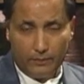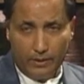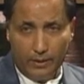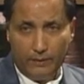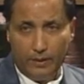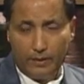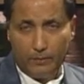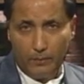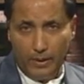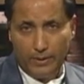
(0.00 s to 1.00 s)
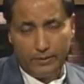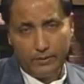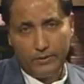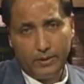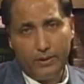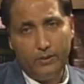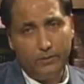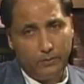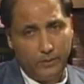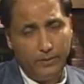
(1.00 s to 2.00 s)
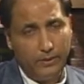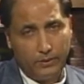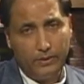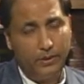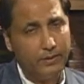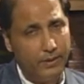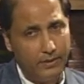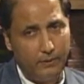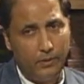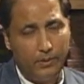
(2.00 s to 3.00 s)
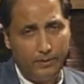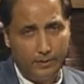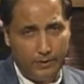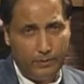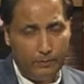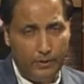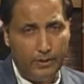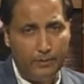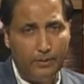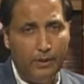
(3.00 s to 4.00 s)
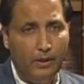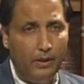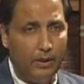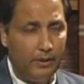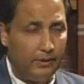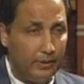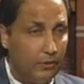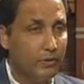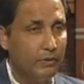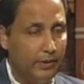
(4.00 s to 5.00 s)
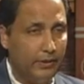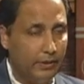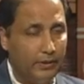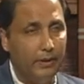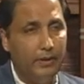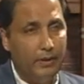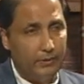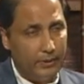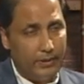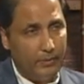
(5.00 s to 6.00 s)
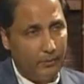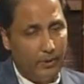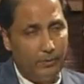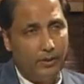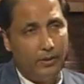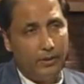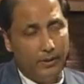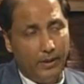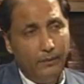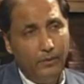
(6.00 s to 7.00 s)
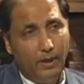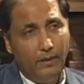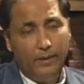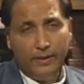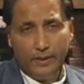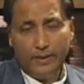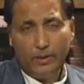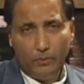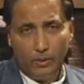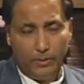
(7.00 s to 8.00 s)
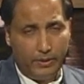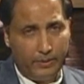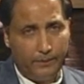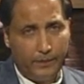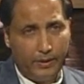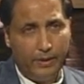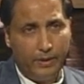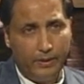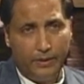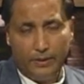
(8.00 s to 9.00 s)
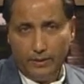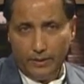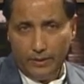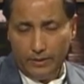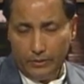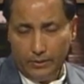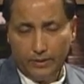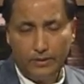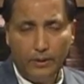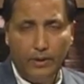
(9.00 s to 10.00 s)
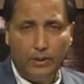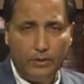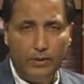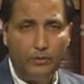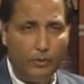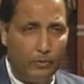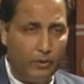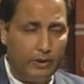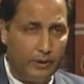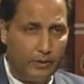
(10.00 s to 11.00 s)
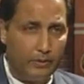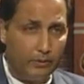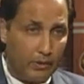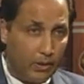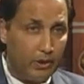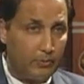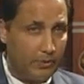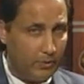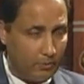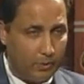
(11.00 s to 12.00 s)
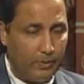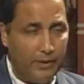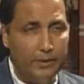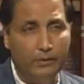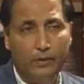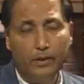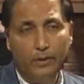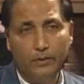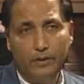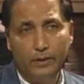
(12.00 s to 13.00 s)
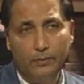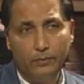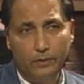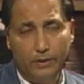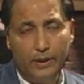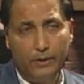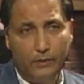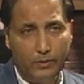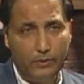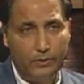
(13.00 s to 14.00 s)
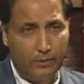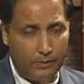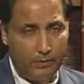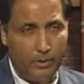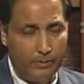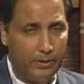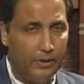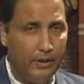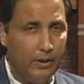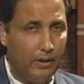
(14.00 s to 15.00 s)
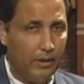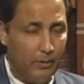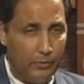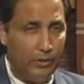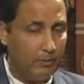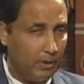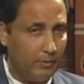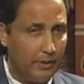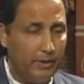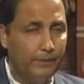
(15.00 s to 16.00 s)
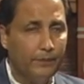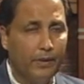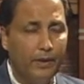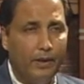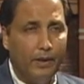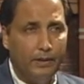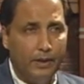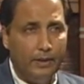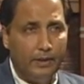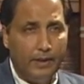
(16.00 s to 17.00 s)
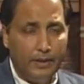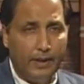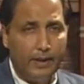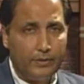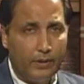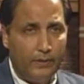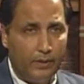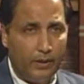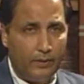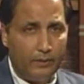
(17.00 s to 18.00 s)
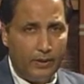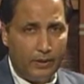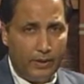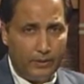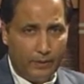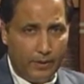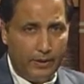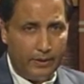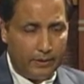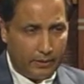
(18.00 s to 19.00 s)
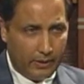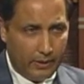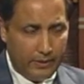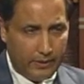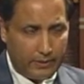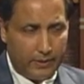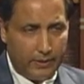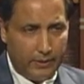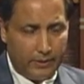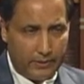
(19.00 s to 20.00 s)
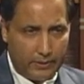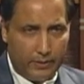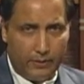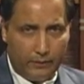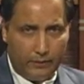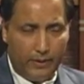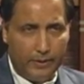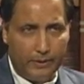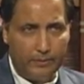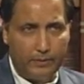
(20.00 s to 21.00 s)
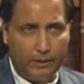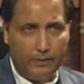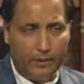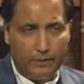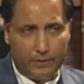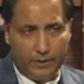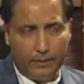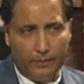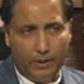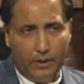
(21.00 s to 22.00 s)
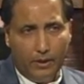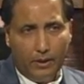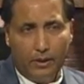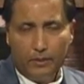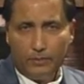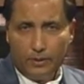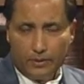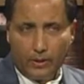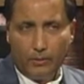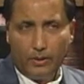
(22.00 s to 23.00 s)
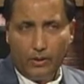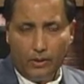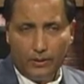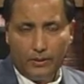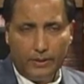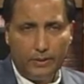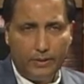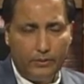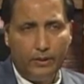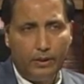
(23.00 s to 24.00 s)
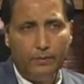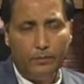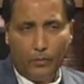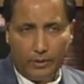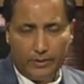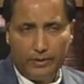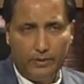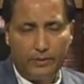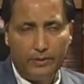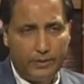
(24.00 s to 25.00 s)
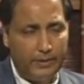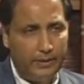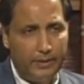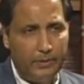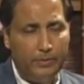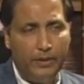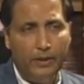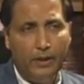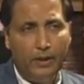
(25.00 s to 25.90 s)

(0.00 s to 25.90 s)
having a balance in those account $50,000, there is a form that needs to be filled up that goes with the return. So that's important part. If you have any rental property in the US, you need to report that the cost basis properly with the date of acquisition of the property computed properly. Then in case of any other filing tips, I will say just accumulate all the things that you have: mortgage interest, 1098B,